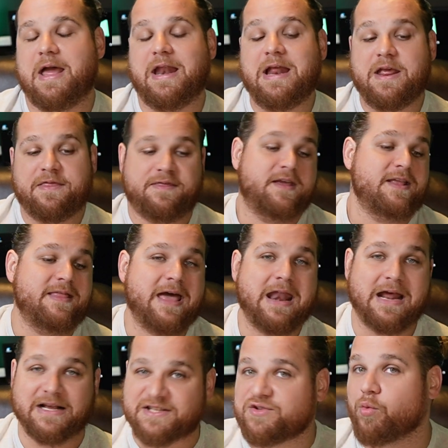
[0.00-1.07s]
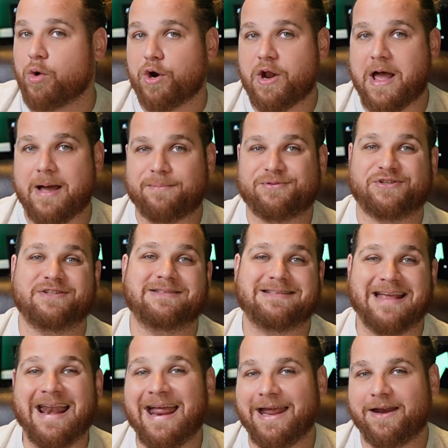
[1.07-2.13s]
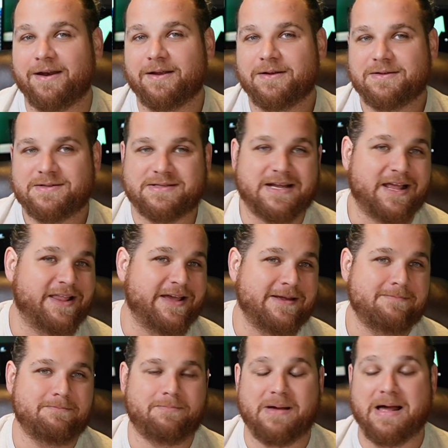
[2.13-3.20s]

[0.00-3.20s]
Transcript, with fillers: anything that has the word options in it. Selling,